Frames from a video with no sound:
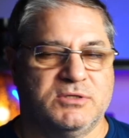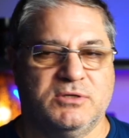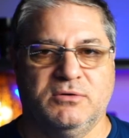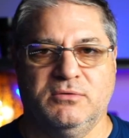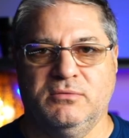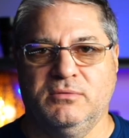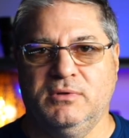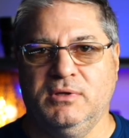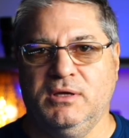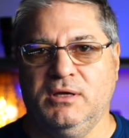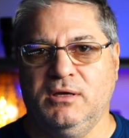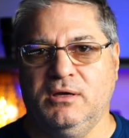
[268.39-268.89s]

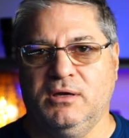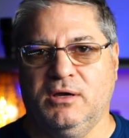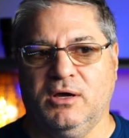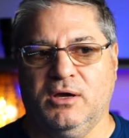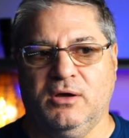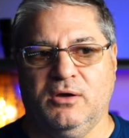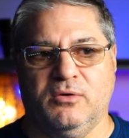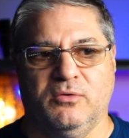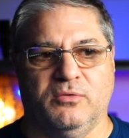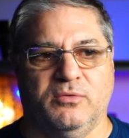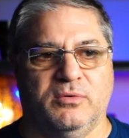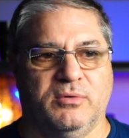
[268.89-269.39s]
So there you
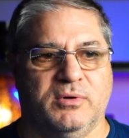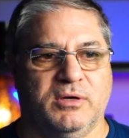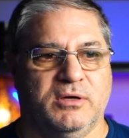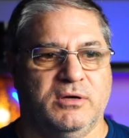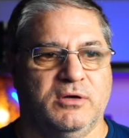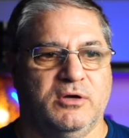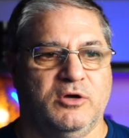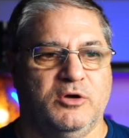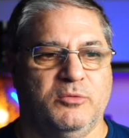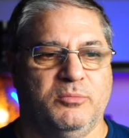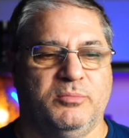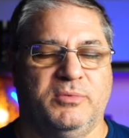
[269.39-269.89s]
go.
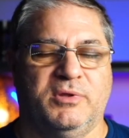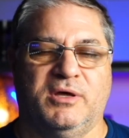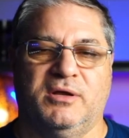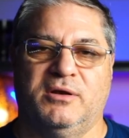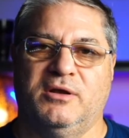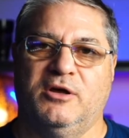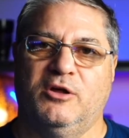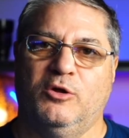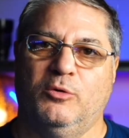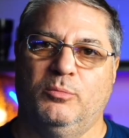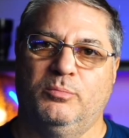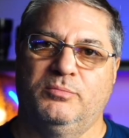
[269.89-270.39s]
I hope
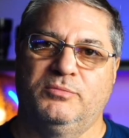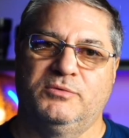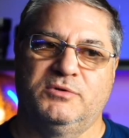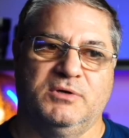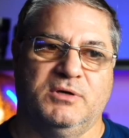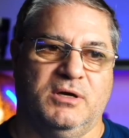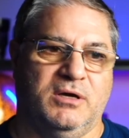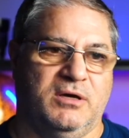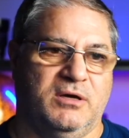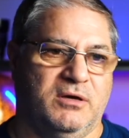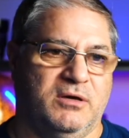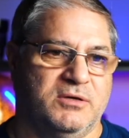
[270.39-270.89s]
that
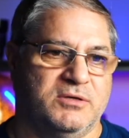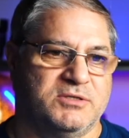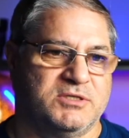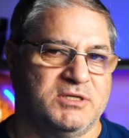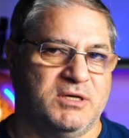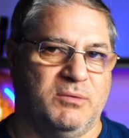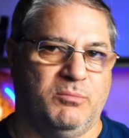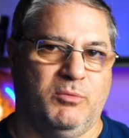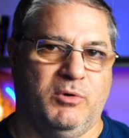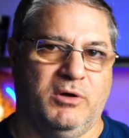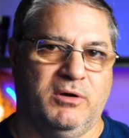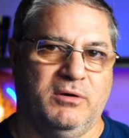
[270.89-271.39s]
helped
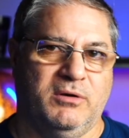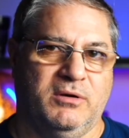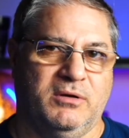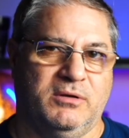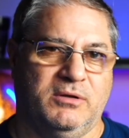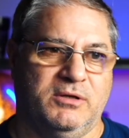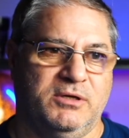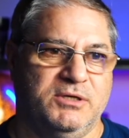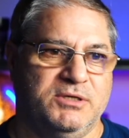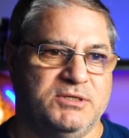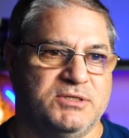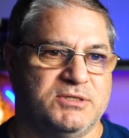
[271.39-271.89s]
someone
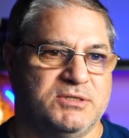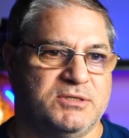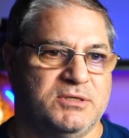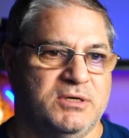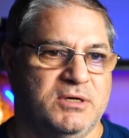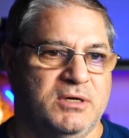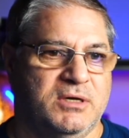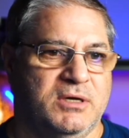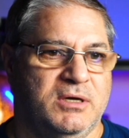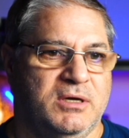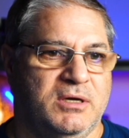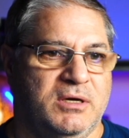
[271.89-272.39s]
at
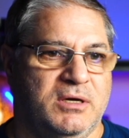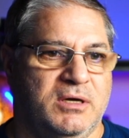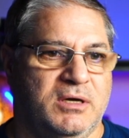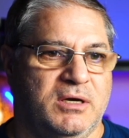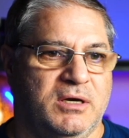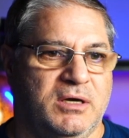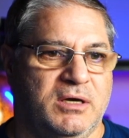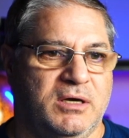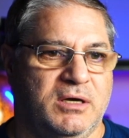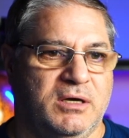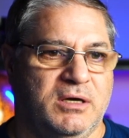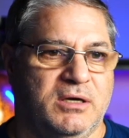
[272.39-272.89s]
least.
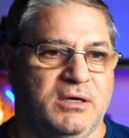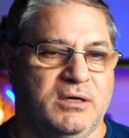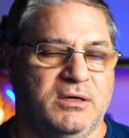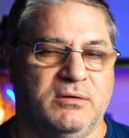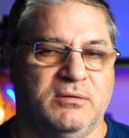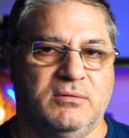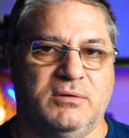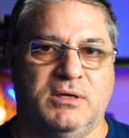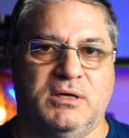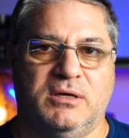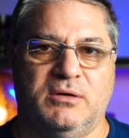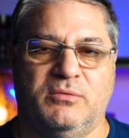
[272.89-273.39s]

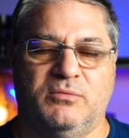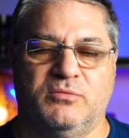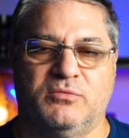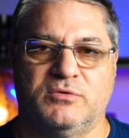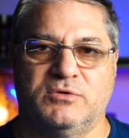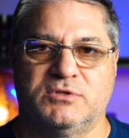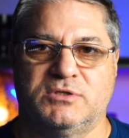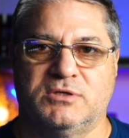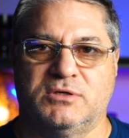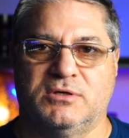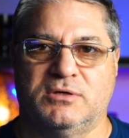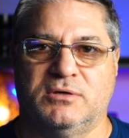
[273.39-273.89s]
And
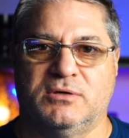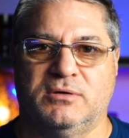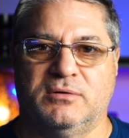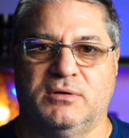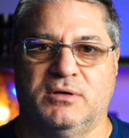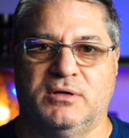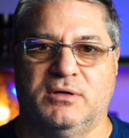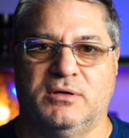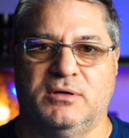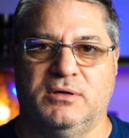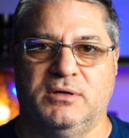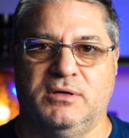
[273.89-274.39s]
it was
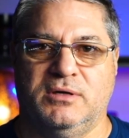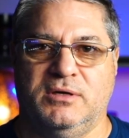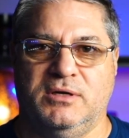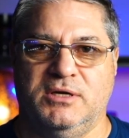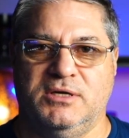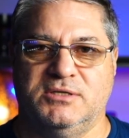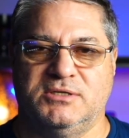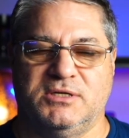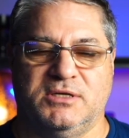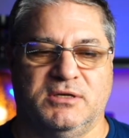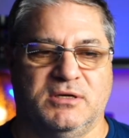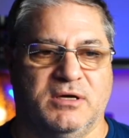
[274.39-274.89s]

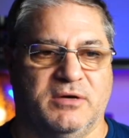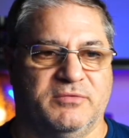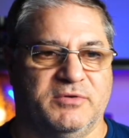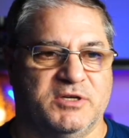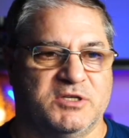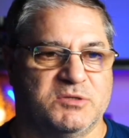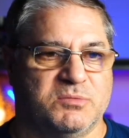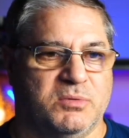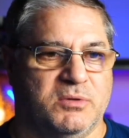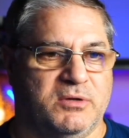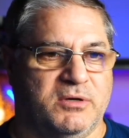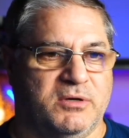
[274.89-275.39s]
an easy
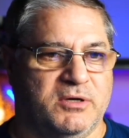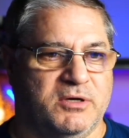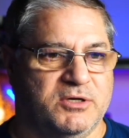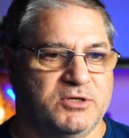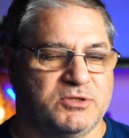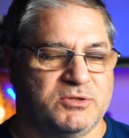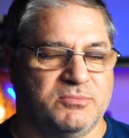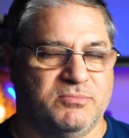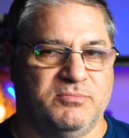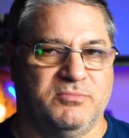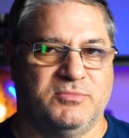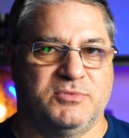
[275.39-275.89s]
enough
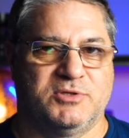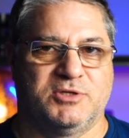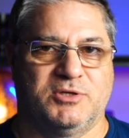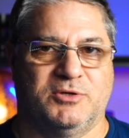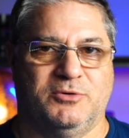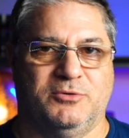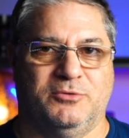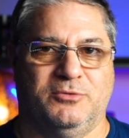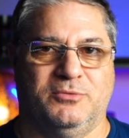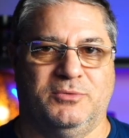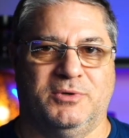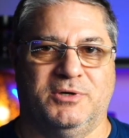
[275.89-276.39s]
explanation.
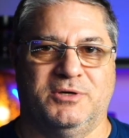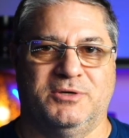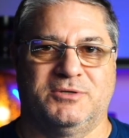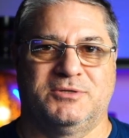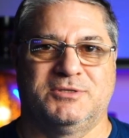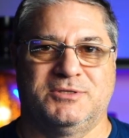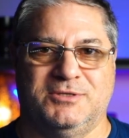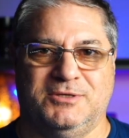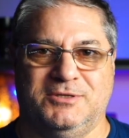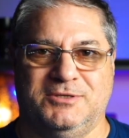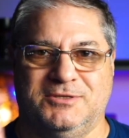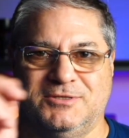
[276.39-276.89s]
So
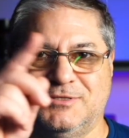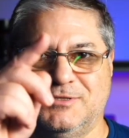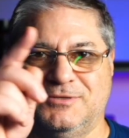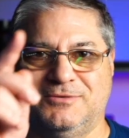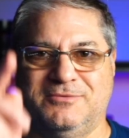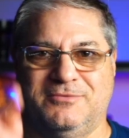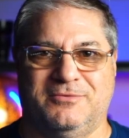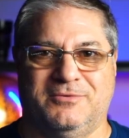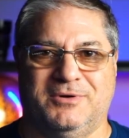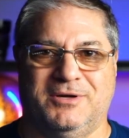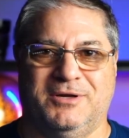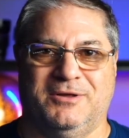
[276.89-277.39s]
see you
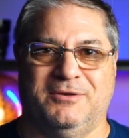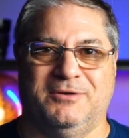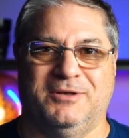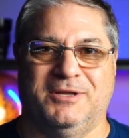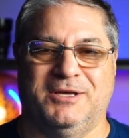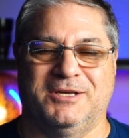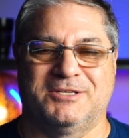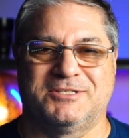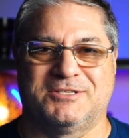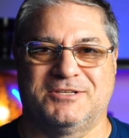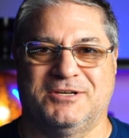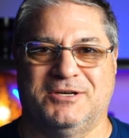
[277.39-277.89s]

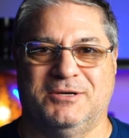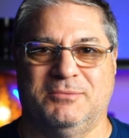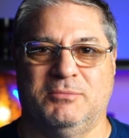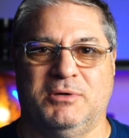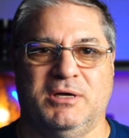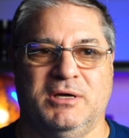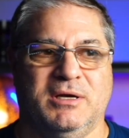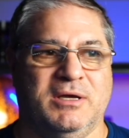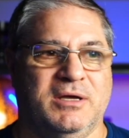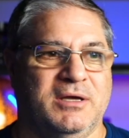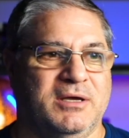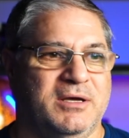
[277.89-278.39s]
around next
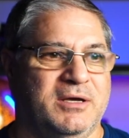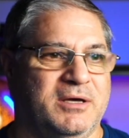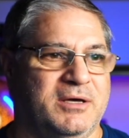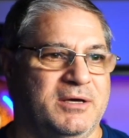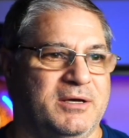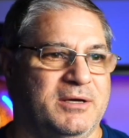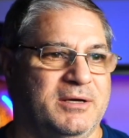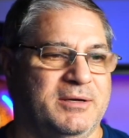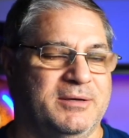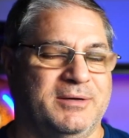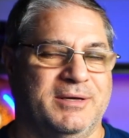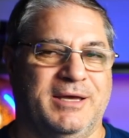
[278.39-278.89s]
time.
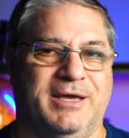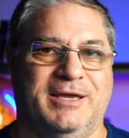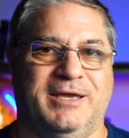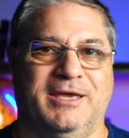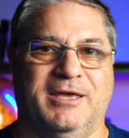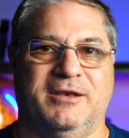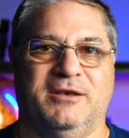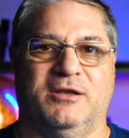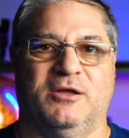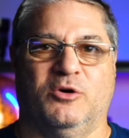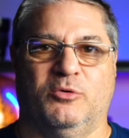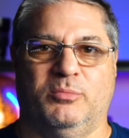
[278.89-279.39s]

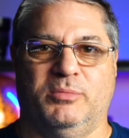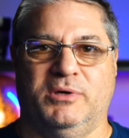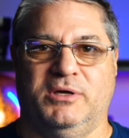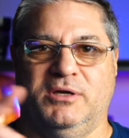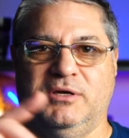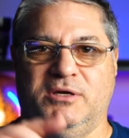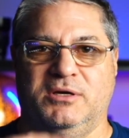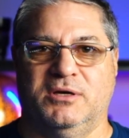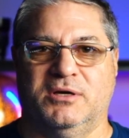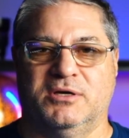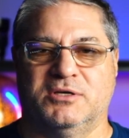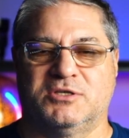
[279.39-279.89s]
Again, I'll
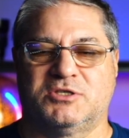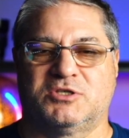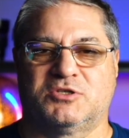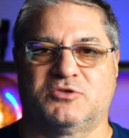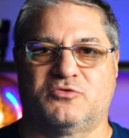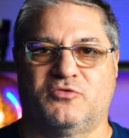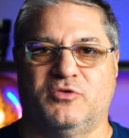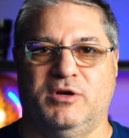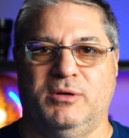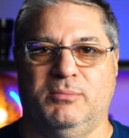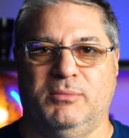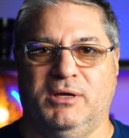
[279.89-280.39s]
be
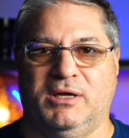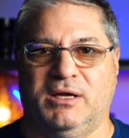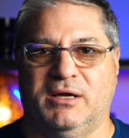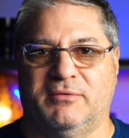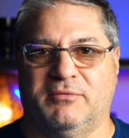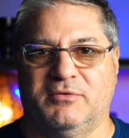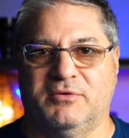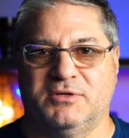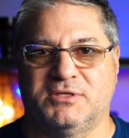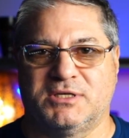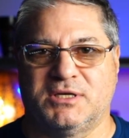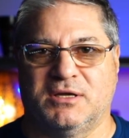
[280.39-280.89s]
streaming
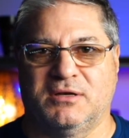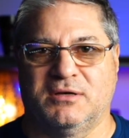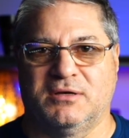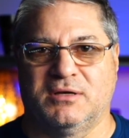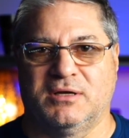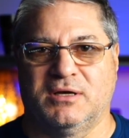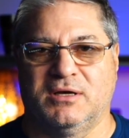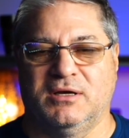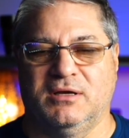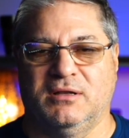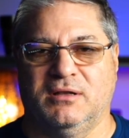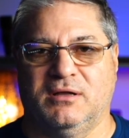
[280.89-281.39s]
every
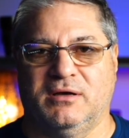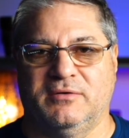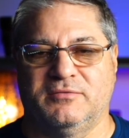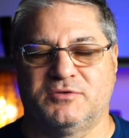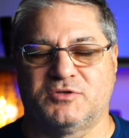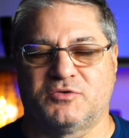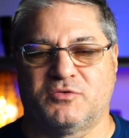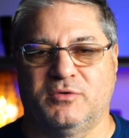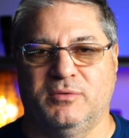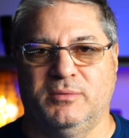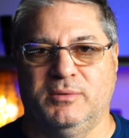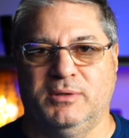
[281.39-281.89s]
Sunday,
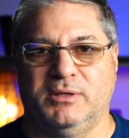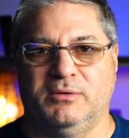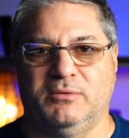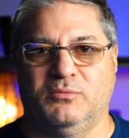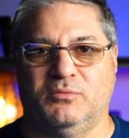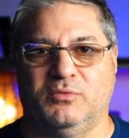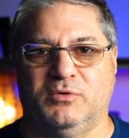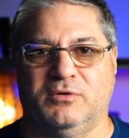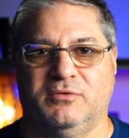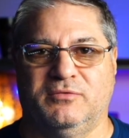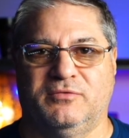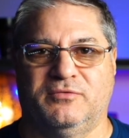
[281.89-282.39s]
live
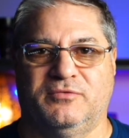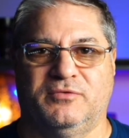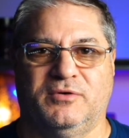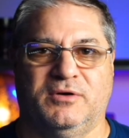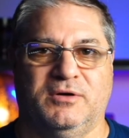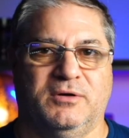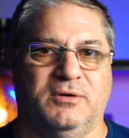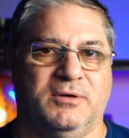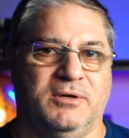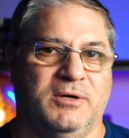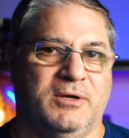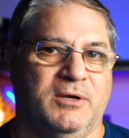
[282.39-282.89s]
streaming with
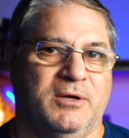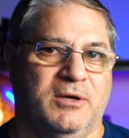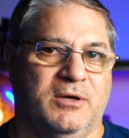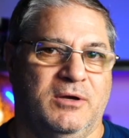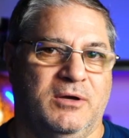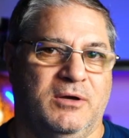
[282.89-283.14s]
a